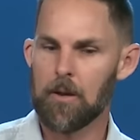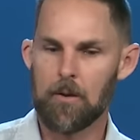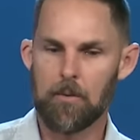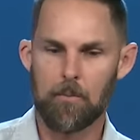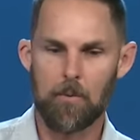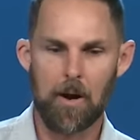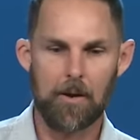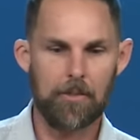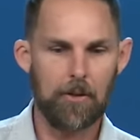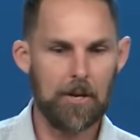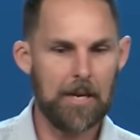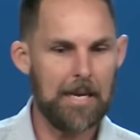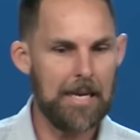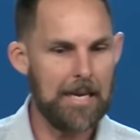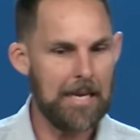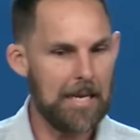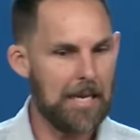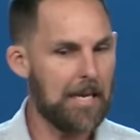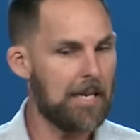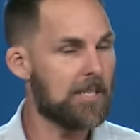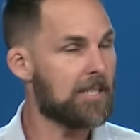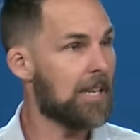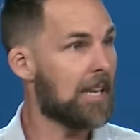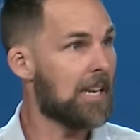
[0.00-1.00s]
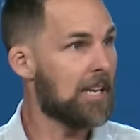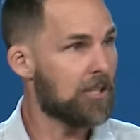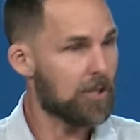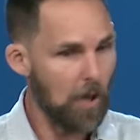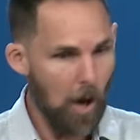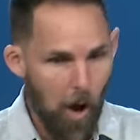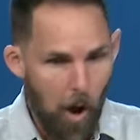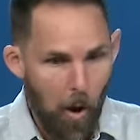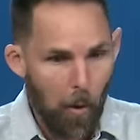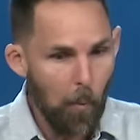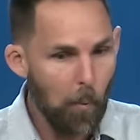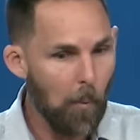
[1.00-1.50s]
Rather, He is and He's
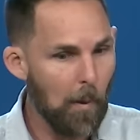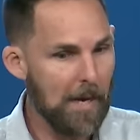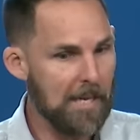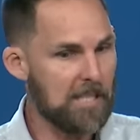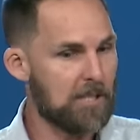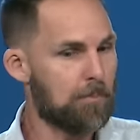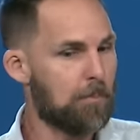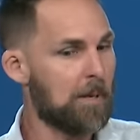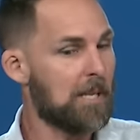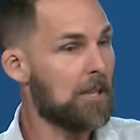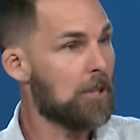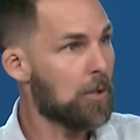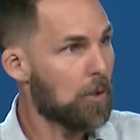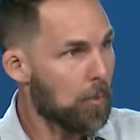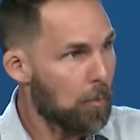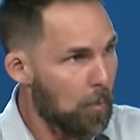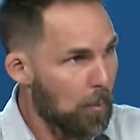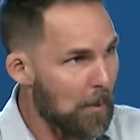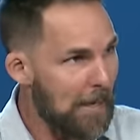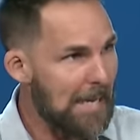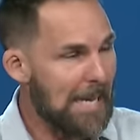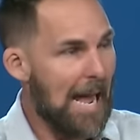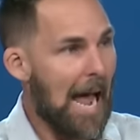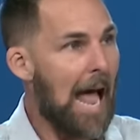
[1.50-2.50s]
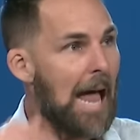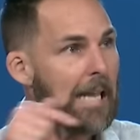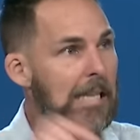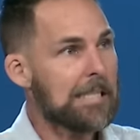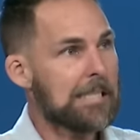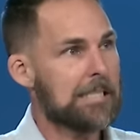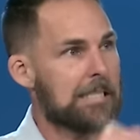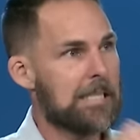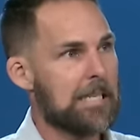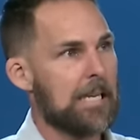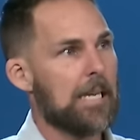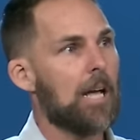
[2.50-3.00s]
always been the
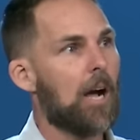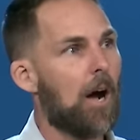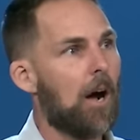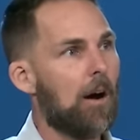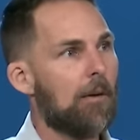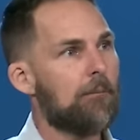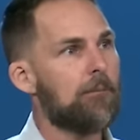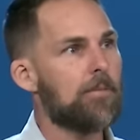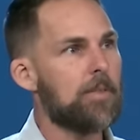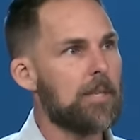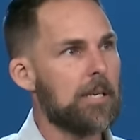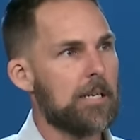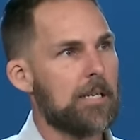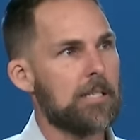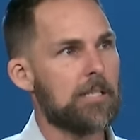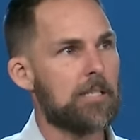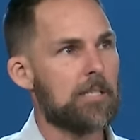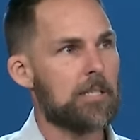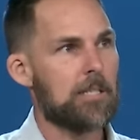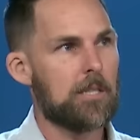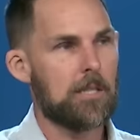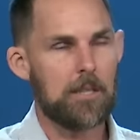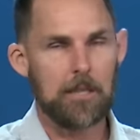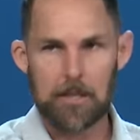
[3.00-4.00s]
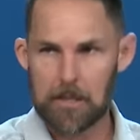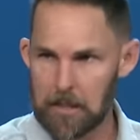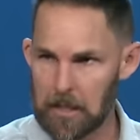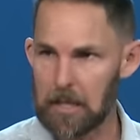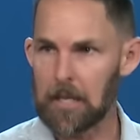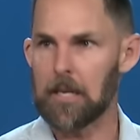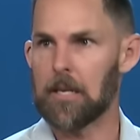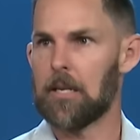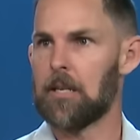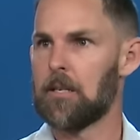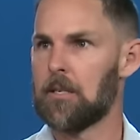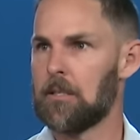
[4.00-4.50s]
reality of these
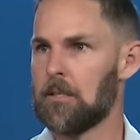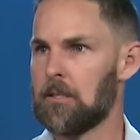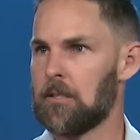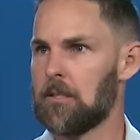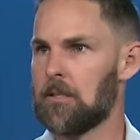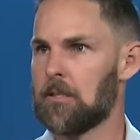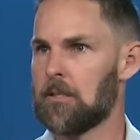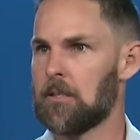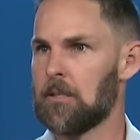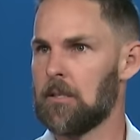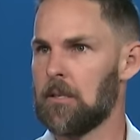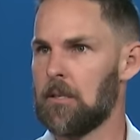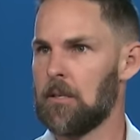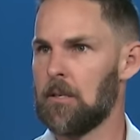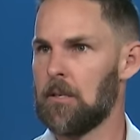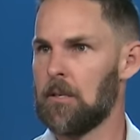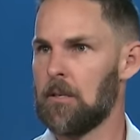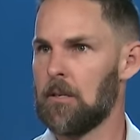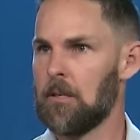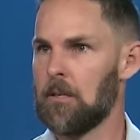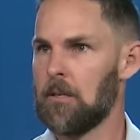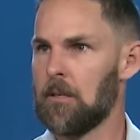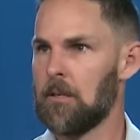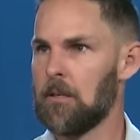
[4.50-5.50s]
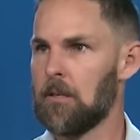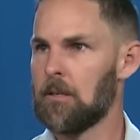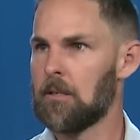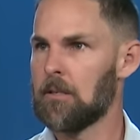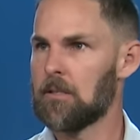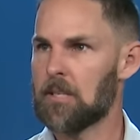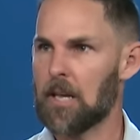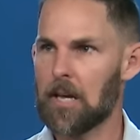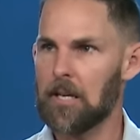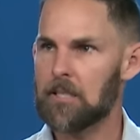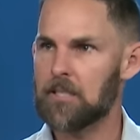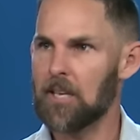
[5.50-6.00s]
things.
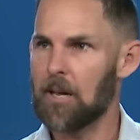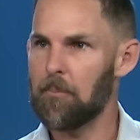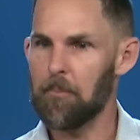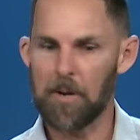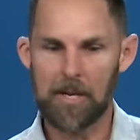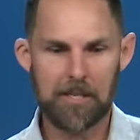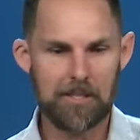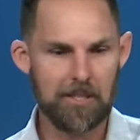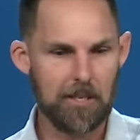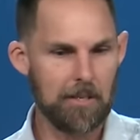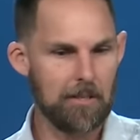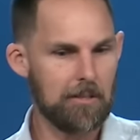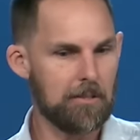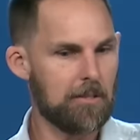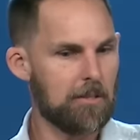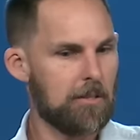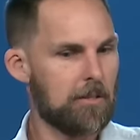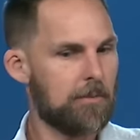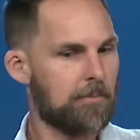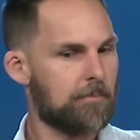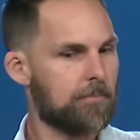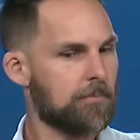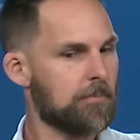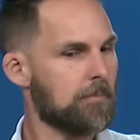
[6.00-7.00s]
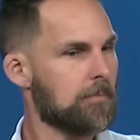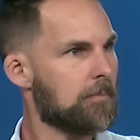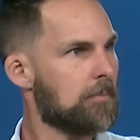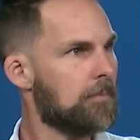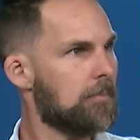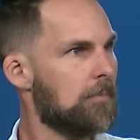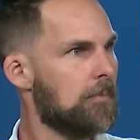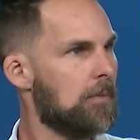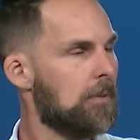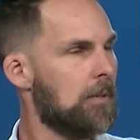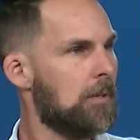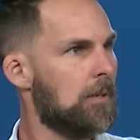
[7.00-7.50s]
Does that, does that make sense?
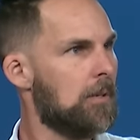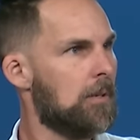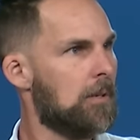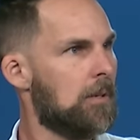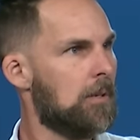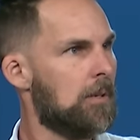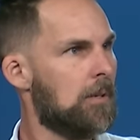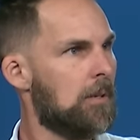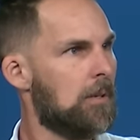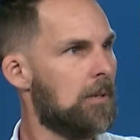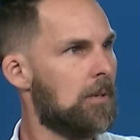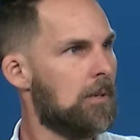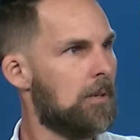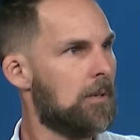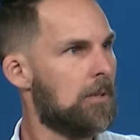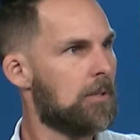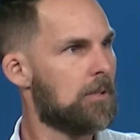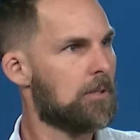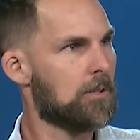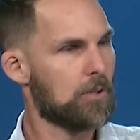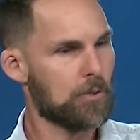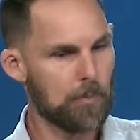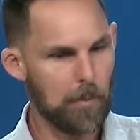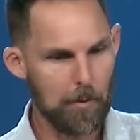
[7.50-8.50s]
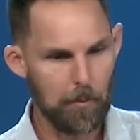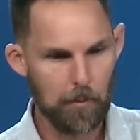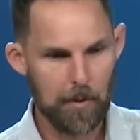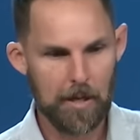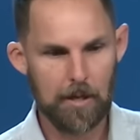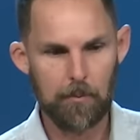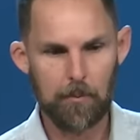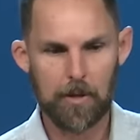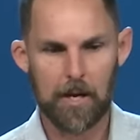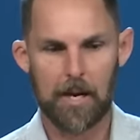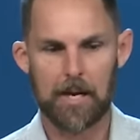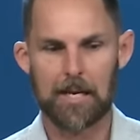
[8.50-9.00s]
So, as we
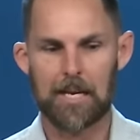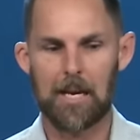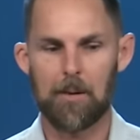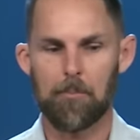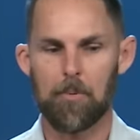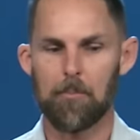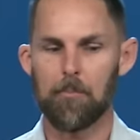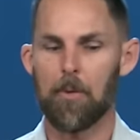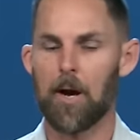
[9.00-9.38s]
read, we got to keep in